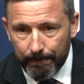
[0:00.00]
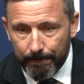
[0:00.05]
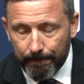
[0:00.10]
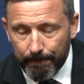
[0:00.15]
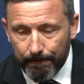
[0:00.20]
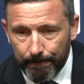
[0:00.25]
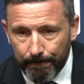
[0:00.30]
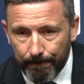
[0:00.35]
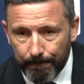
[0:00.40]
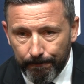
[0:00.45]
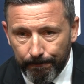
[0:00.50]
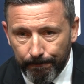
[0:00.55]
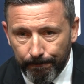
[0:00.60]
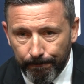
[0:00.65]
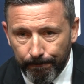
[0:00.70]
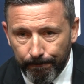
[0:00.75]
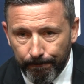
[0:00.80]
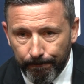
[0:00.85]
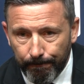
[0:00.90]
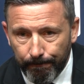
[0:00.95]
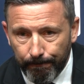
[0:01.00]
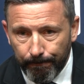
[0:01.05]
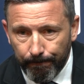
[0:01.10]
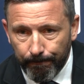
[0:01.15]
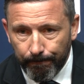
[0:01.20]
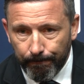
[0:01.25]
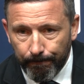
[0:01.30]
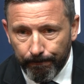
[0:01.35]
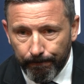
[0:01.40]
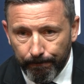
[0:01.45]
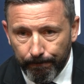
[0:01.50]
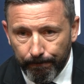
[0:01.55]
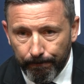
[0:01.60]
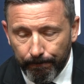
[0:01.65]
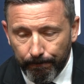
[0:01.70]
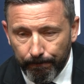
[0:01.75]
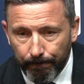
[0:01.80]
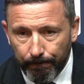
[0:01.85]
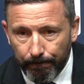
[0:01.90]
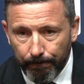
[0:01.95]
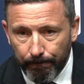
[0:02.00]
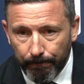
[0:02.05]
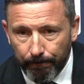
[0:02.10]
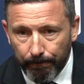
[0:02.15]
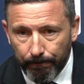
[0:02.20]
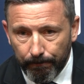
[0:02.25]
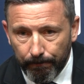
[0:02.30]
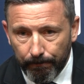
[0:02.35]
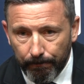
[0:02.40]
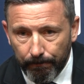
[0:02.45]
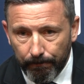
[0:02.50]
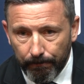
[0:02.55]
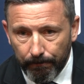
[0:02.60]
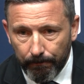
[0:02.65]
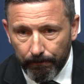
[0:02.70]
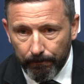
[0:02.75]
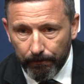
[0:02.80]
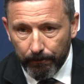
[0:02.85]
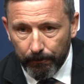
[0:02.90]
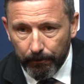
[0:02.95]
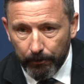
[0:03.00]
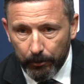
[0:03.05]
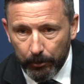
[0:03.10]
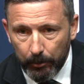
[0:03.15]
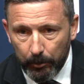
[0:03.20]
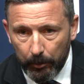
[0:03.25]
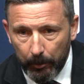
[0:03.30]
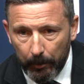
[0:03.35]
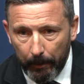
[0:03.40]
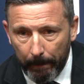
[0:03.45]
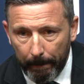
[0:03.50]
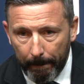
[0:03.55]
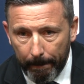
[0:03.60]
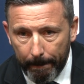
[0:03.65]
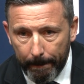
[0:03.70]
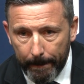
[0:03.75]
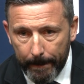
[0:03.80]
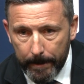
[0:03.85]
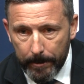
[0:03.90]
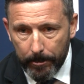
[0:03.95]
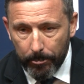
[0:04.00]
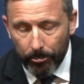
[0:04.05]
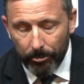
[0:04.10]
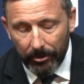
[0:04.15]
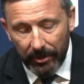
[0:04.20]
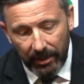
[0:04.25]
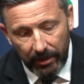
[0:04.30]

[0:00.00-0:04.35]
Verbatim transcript: Was your reaction due to some sectarian abuse you were receiving from the Celtic fans?